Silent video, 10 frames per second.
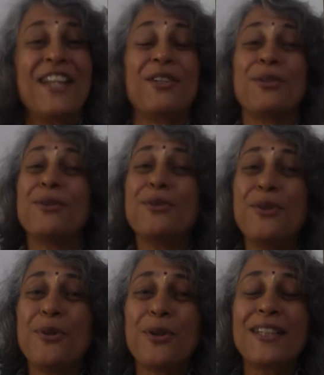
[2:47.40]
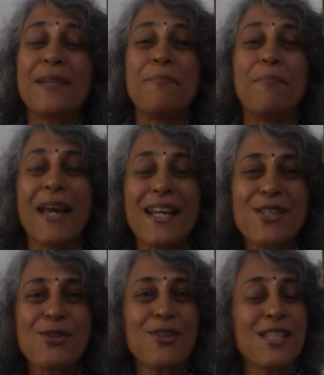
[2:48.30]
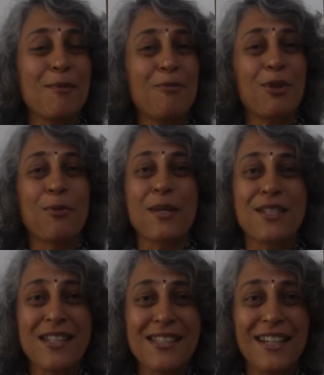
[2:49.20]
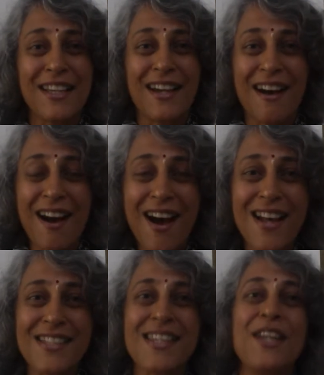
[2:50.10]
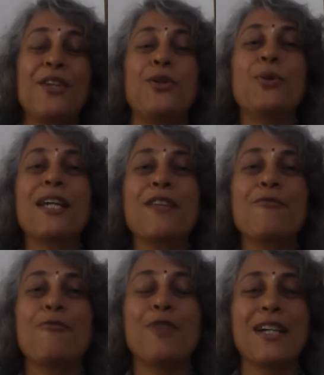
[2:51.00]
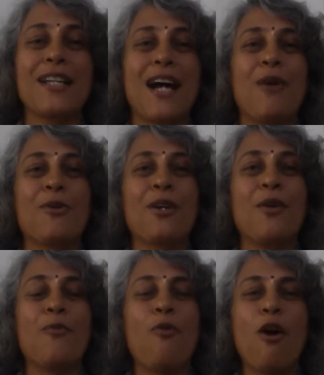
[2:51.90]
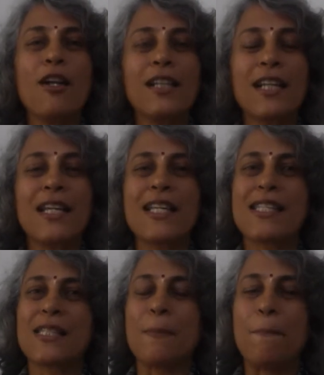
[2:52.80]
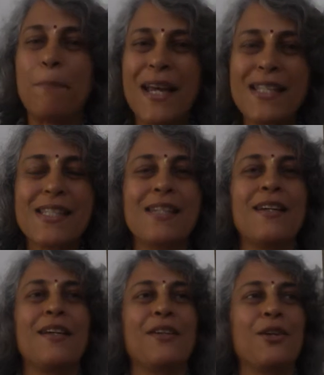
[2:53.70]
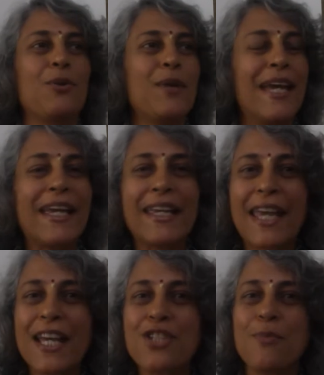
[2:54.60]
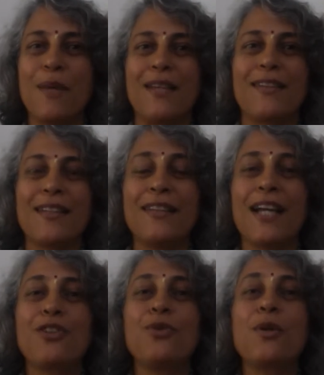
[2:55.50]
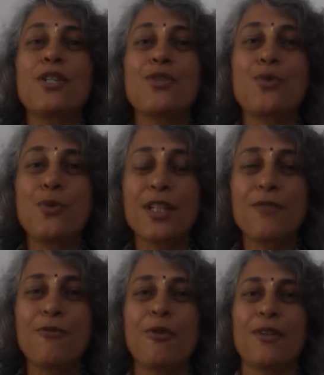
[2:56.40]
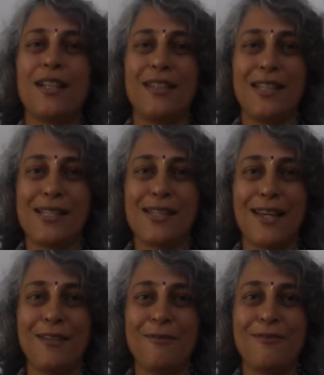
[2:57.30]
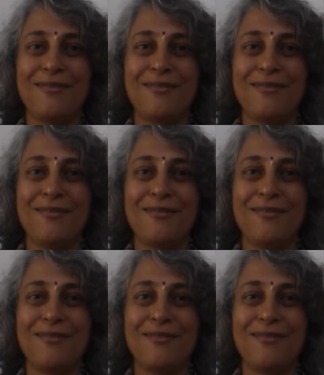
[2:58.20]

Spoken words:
Do you know that based on some of the questions that I asked, you can figure out what is the best, engagement that you are suited for in this life?